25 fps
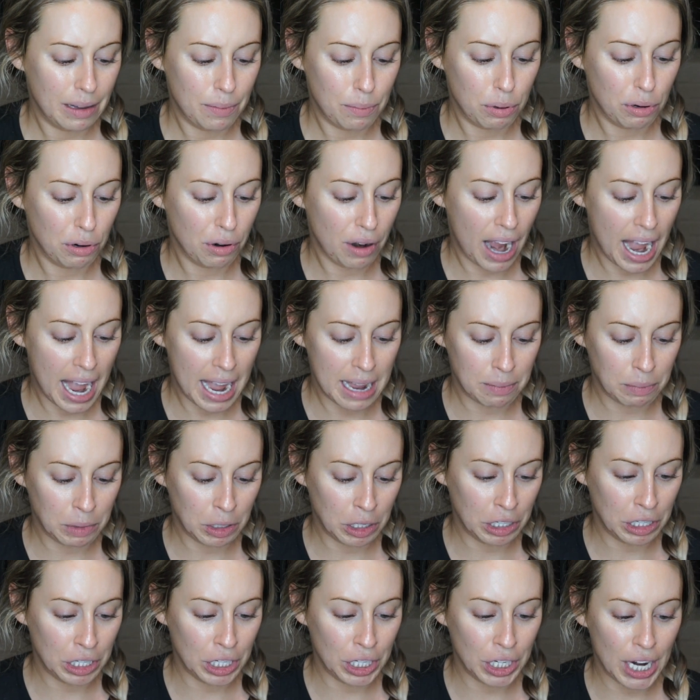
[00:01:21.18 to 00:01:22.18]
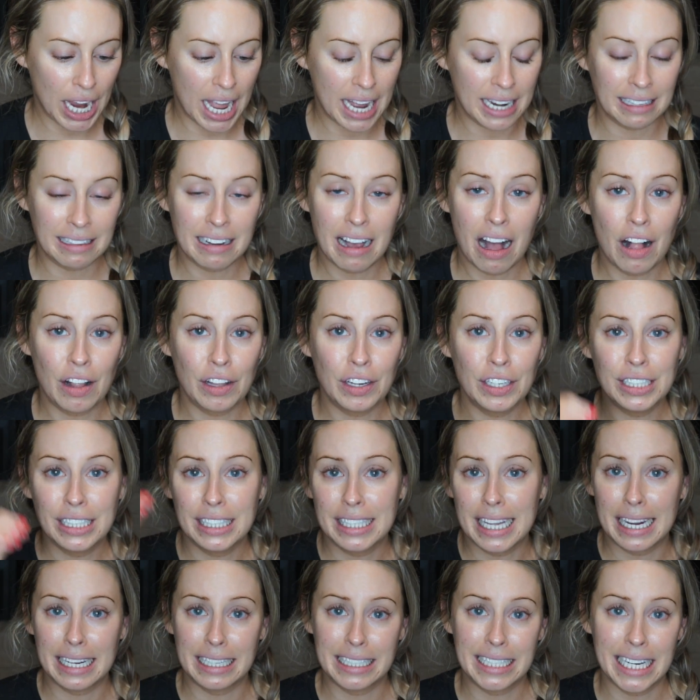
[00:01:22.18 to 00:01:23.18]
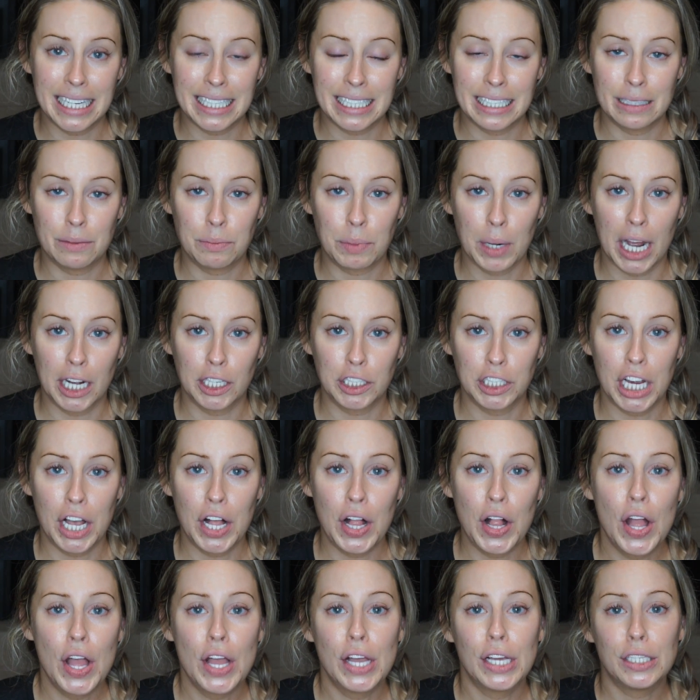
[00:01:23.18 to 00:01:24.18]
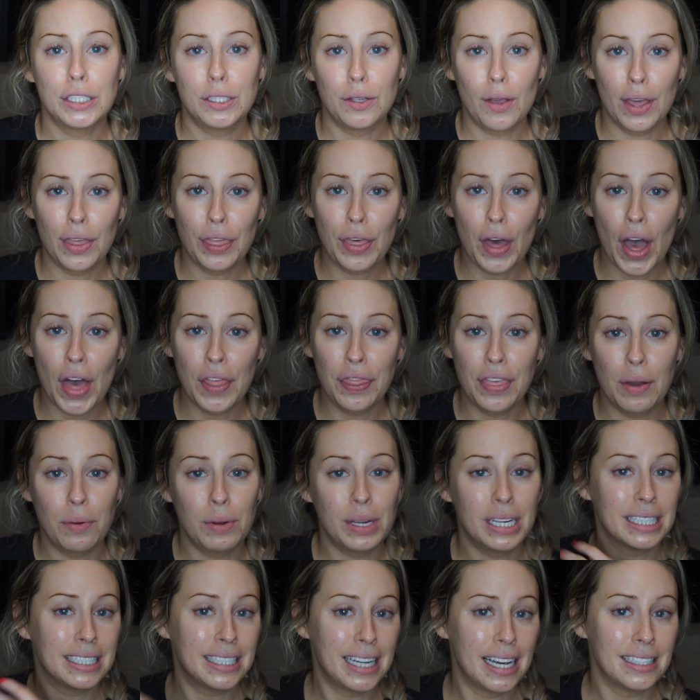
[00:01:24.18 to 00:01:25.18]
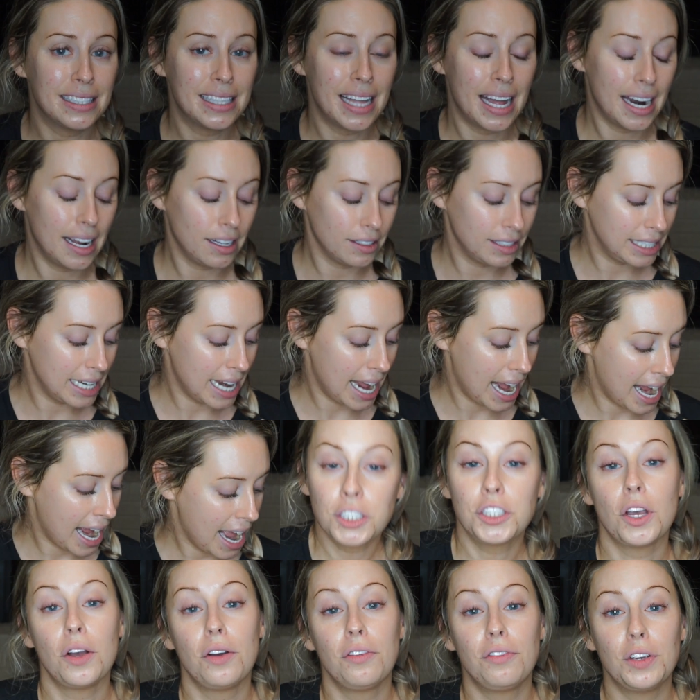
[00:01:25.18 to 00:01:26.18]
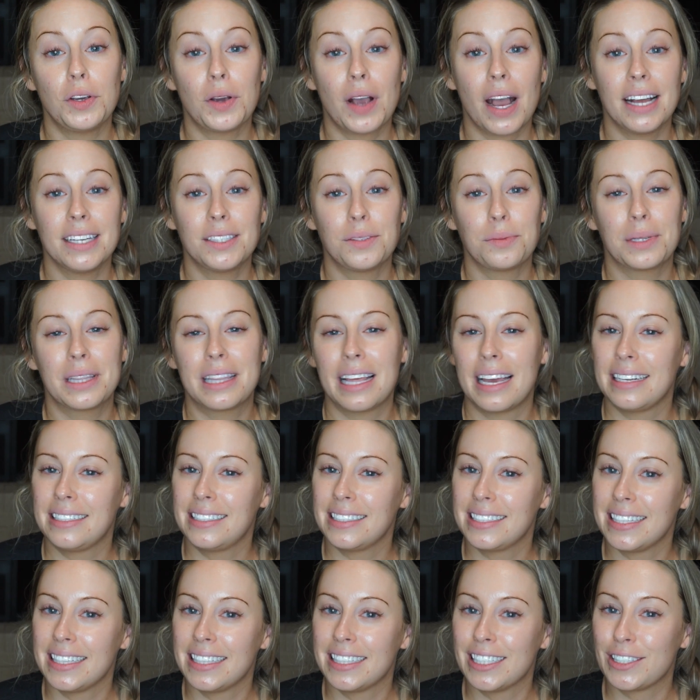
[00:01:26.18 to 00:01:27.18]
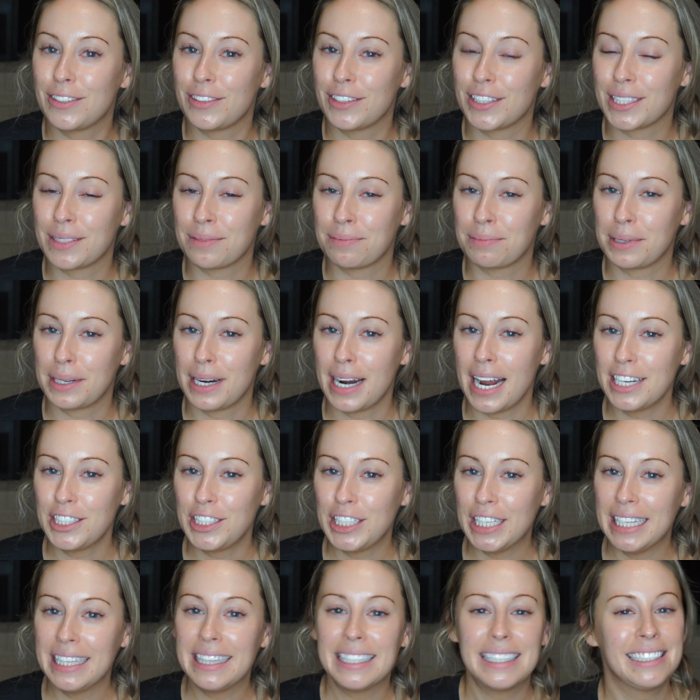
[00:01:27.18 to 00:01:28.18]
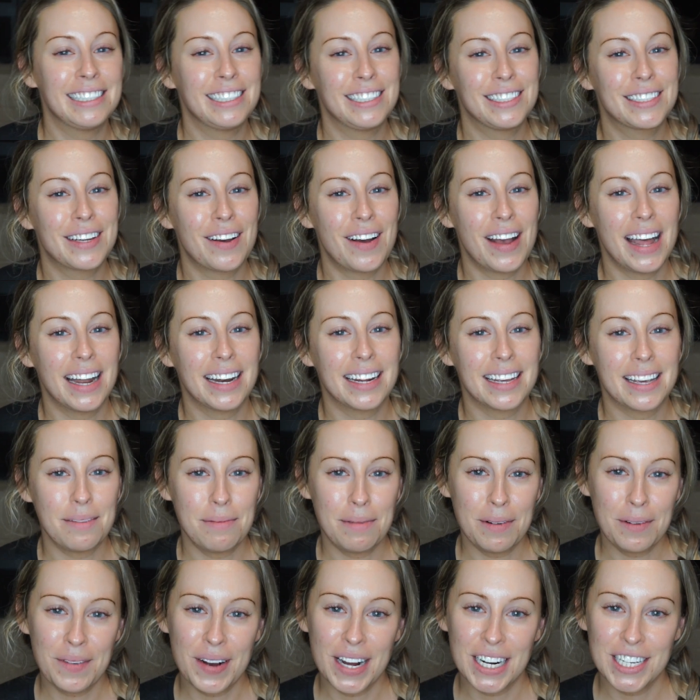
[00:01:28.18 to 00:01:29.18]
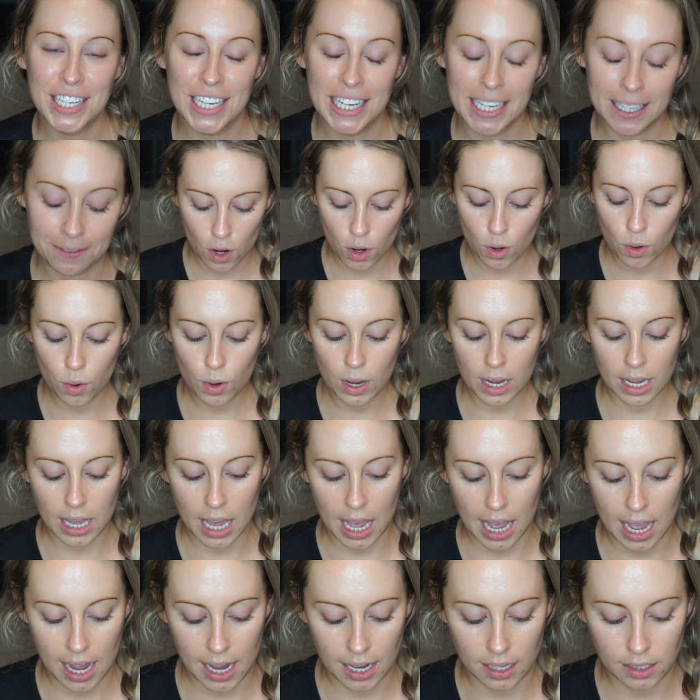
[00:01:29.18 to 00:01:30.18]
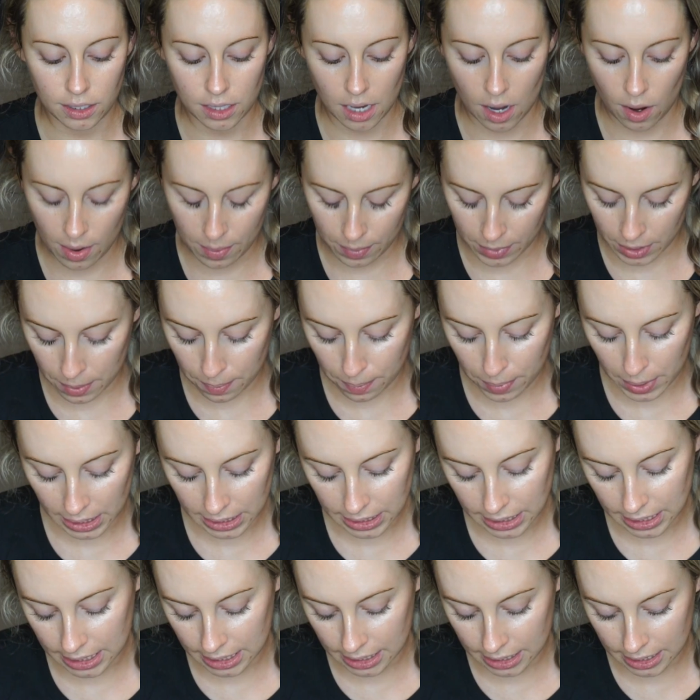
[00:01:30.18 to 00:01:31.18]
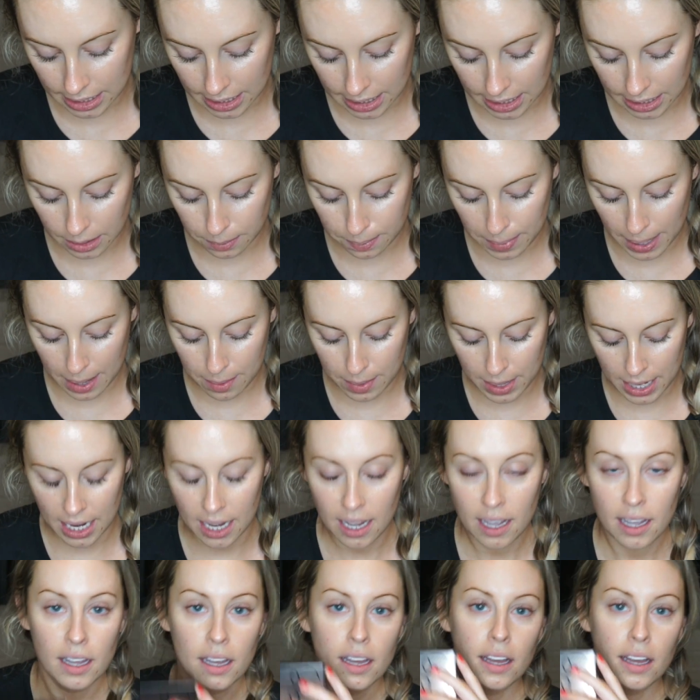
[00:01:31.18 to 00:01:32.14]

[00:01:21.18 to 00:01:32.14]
primer and color. It's like a tinted brow gel, so I thought that we could test that out today. So if you guys would like to see this first impression, then just go ahead and keep on watching. Okay, so I'm gonna bust into this baby.